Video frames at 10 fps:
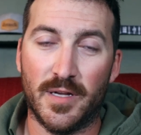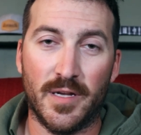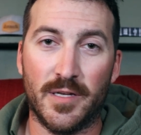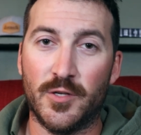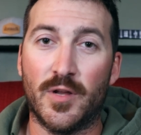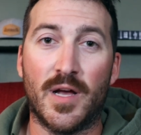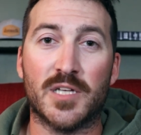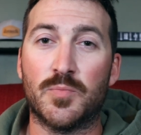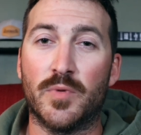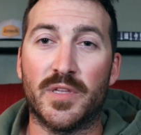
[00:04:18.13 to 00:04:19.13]
And you know how
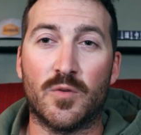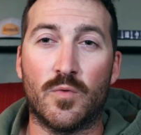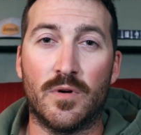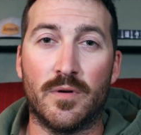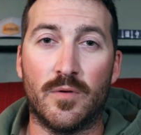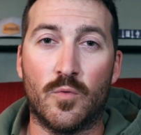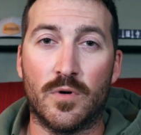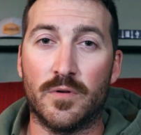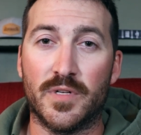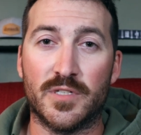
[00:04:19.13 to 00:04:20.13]
split the
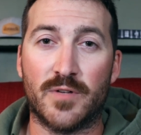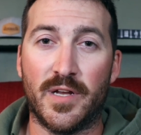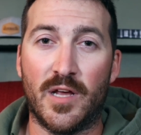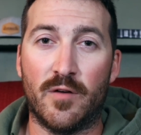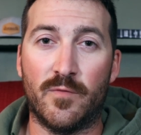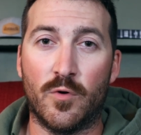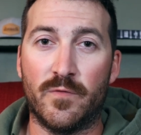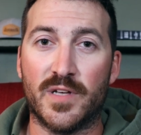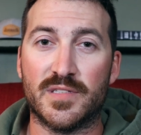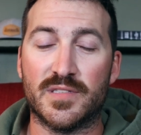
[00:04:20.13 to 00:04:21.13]
world is right now on
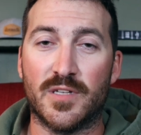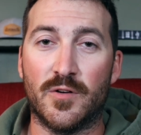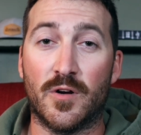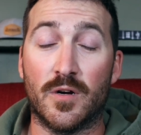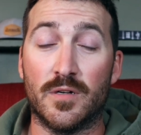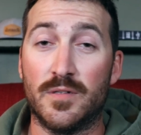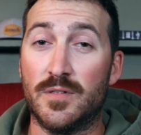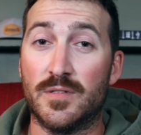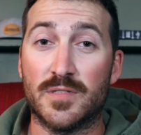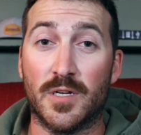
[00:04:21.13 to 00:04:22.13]
forward-facing sonar.
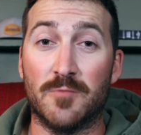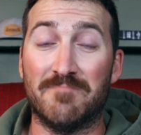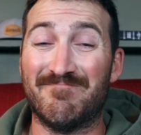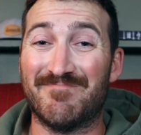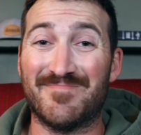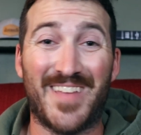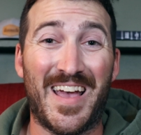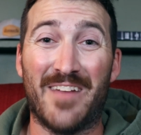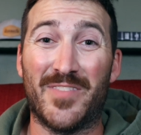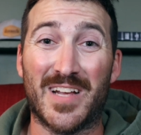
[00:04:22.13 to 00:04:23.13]
So
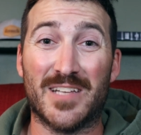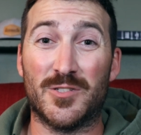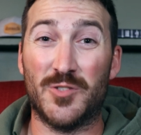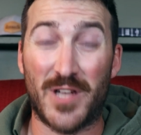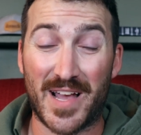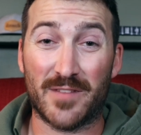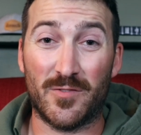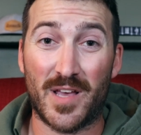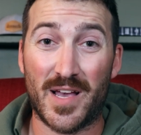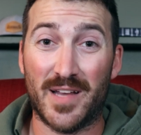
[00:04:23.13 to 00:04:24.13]
half the guys are jacked
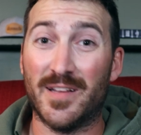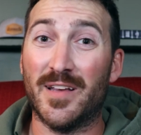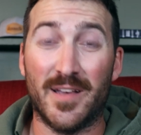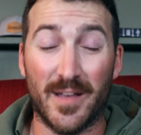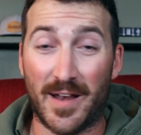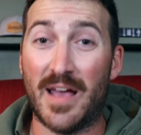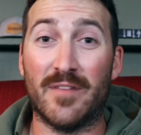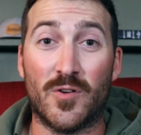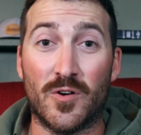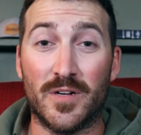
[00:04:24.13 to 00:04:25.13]
for that and
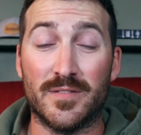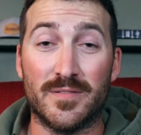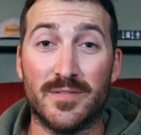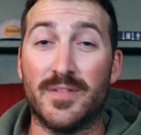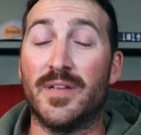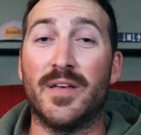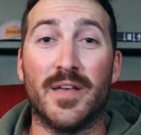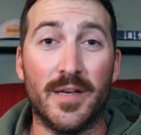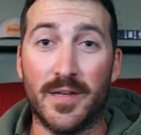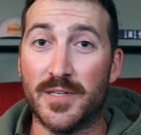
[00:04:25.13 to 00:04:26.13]
half aren't.
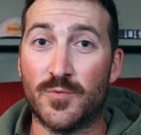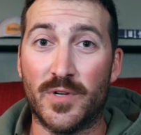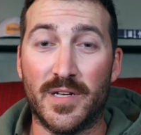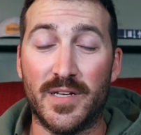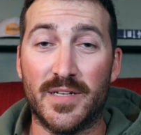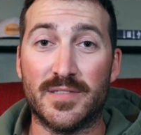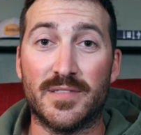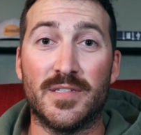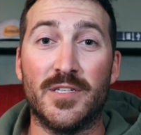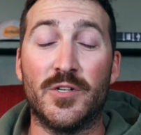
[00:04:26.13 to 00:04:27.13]
It is what it
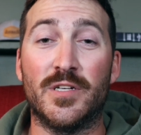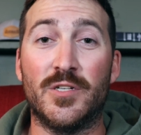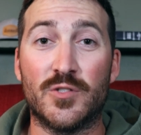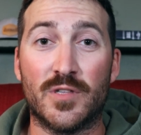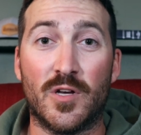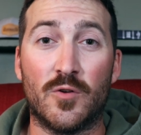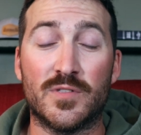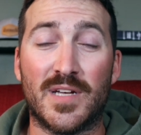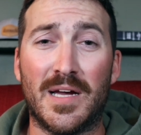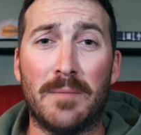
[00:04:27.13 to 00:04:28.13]
is. You can use it the whole
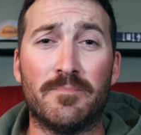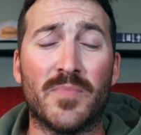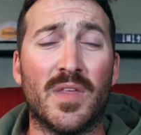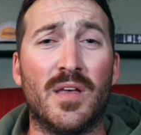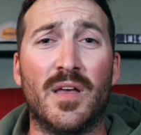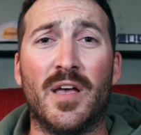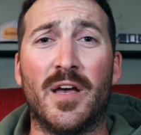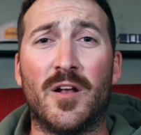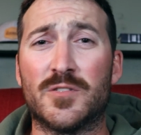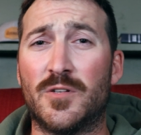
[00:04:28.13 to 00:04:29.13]
time.
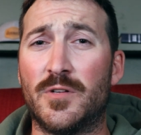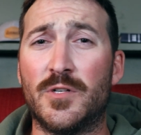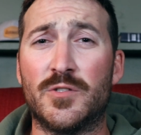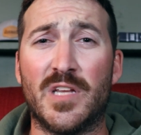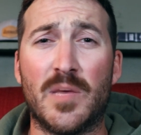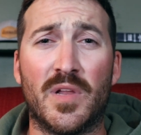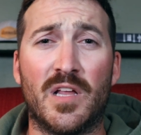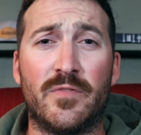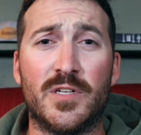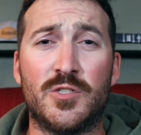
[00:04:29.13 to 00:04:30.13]
And also they're using
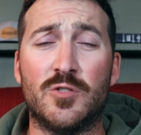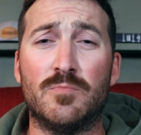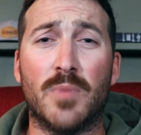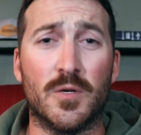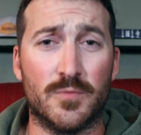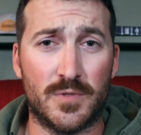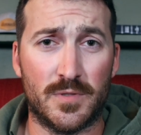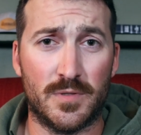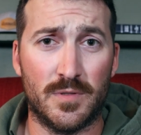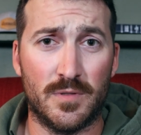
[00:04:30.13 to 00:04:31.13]
MLF-issued boats.